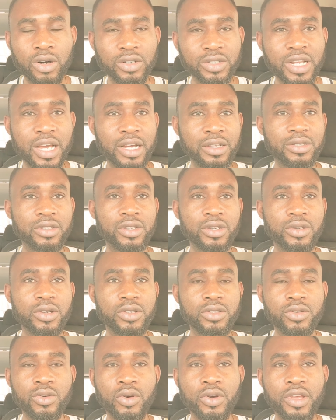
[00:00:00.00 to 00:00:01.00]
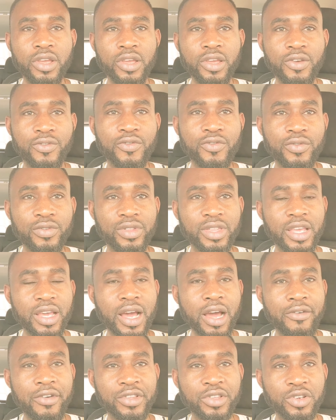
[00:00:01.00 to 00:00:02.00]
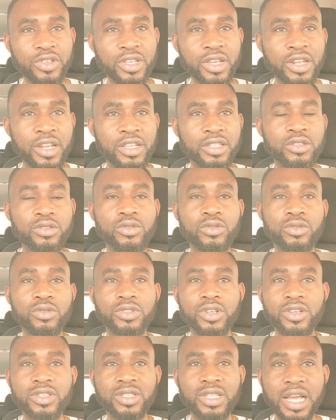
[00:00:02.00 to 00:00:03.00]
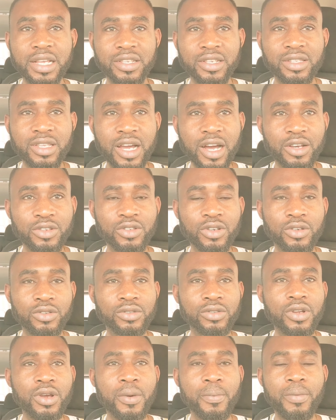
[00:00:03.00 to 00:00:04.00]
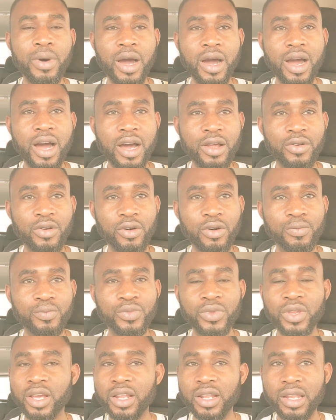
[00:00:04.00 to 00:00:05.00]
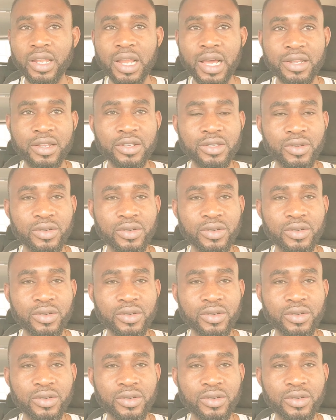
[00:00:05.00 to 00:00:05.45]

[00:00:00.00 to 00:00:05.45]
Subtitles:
So if they are reducing it to just 30,000 per annum, that is to say,